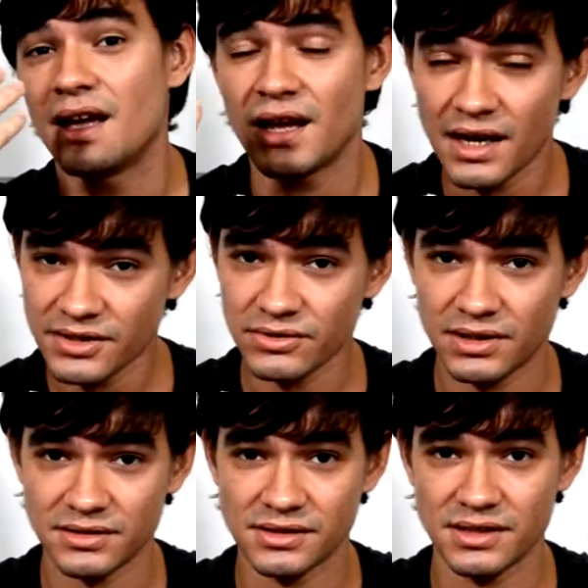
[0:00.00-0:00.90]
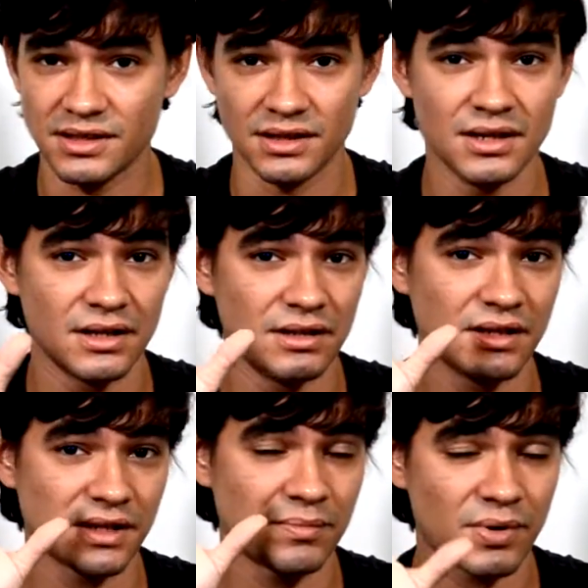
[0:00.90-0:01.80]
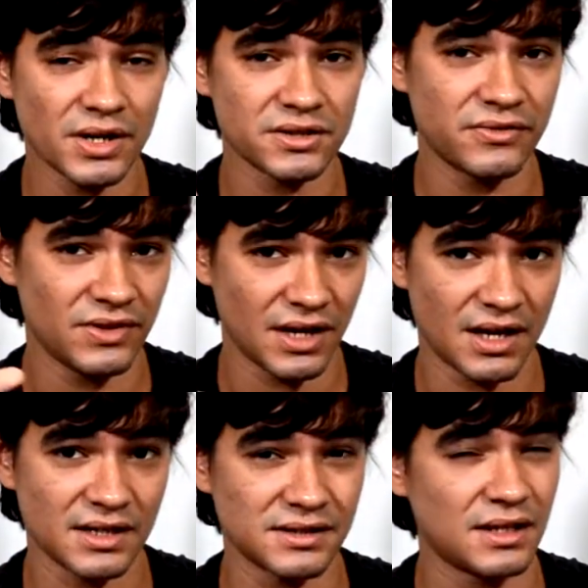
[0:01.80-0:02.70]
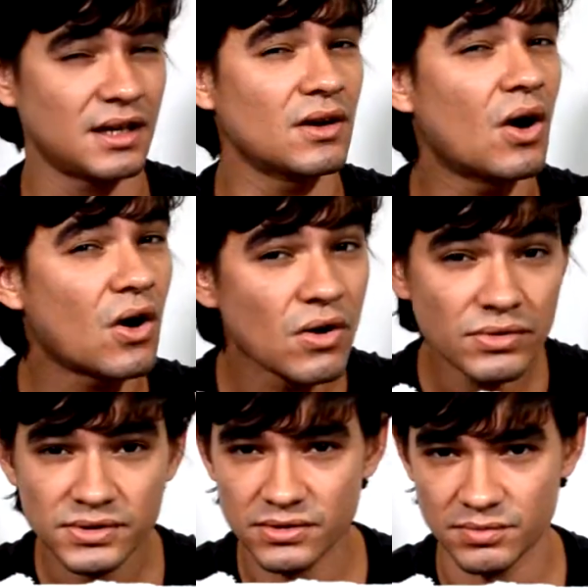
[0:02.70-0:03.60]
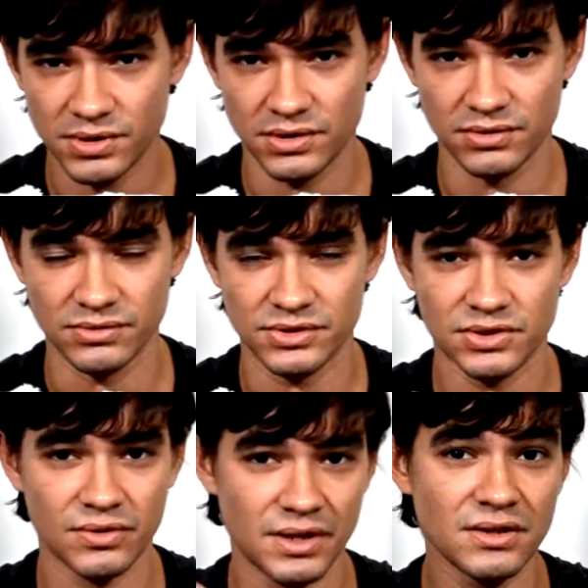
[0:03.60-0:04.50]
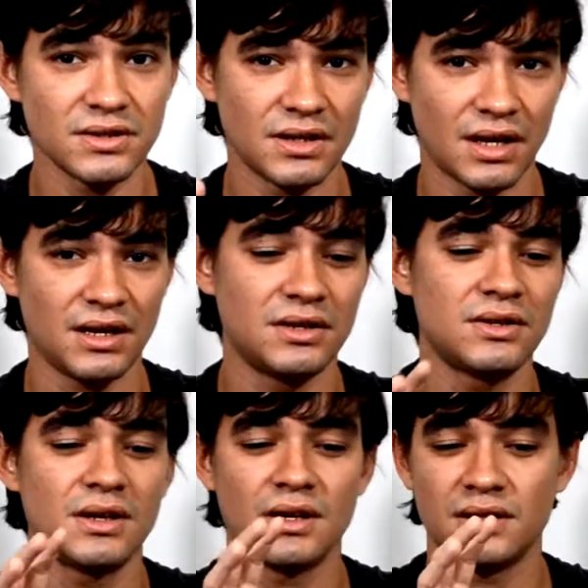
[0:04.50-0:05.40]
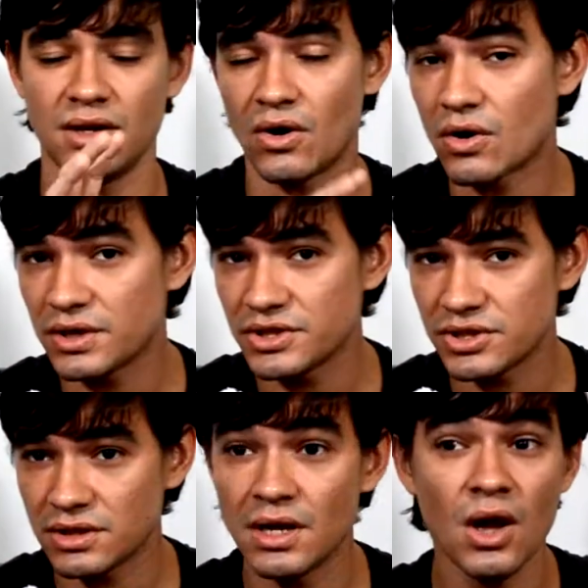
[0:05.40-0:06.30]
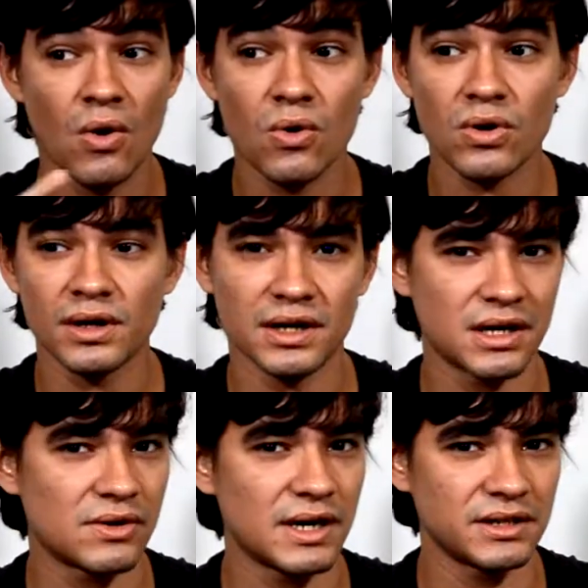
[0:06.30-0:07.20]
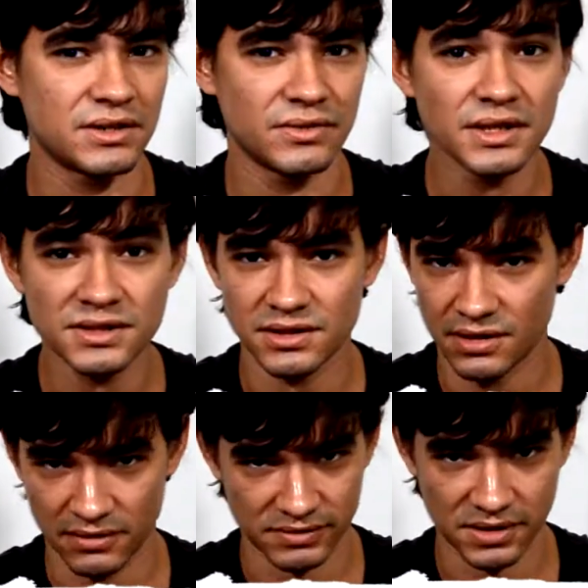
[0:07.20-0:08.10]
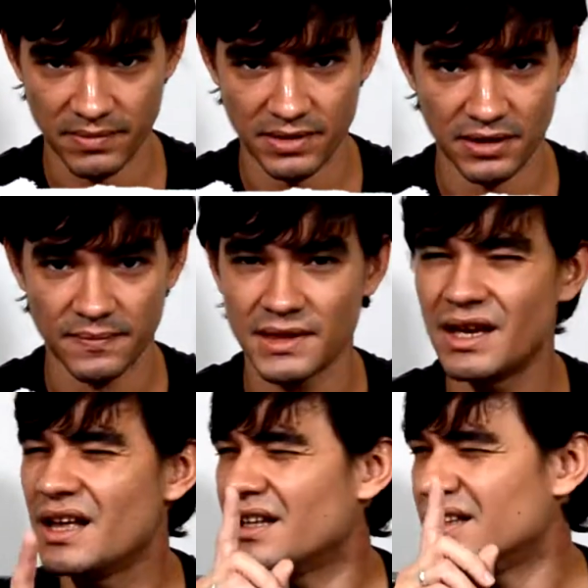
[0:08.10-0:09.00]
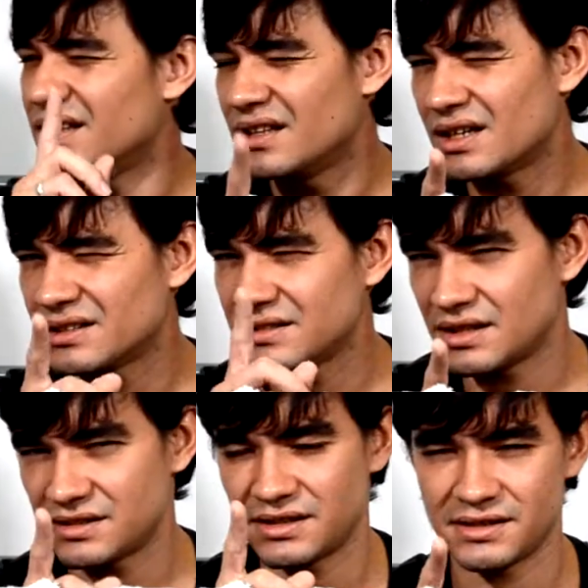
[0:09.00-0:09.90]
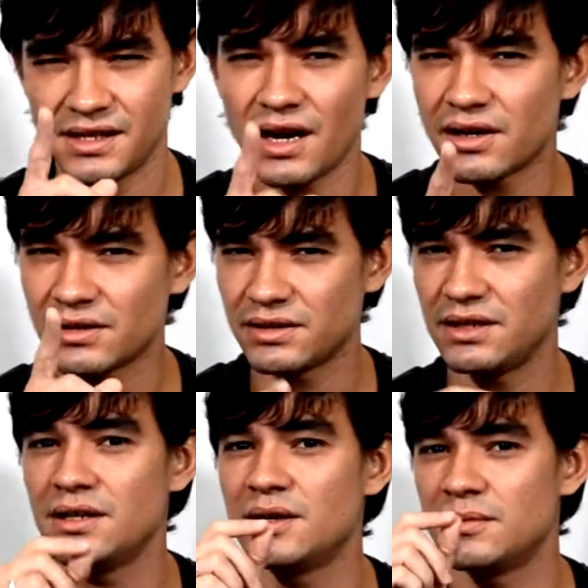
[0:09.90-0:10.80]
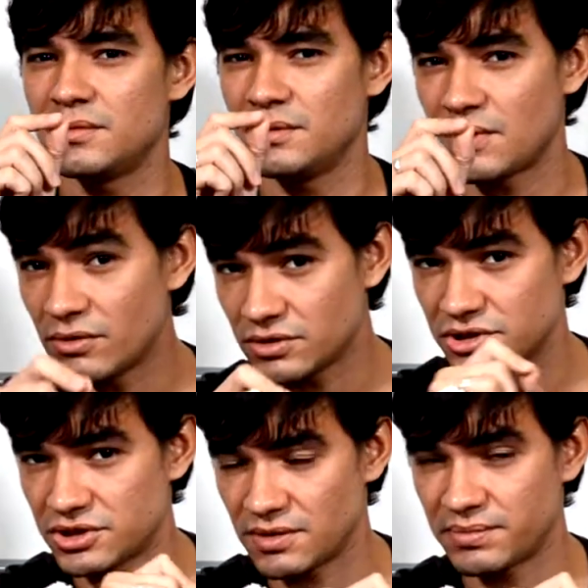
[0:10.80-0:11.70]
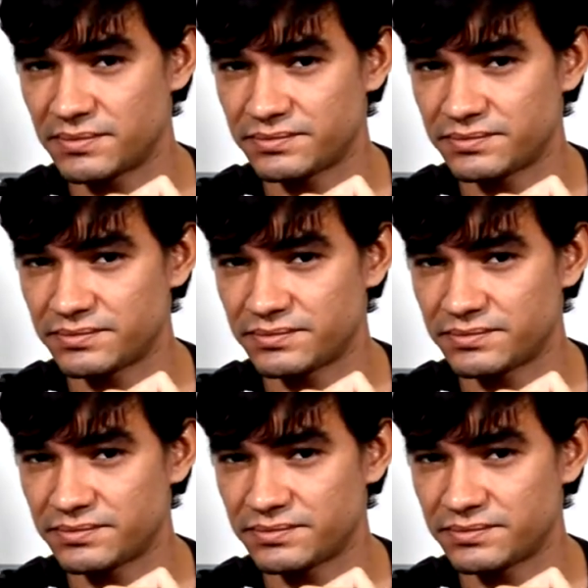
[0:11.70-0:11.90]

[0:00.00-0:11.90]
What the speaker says: as you can see, this apostrophe s can also be used to indicate the origin or a characteristic of something, not necessarily ownership.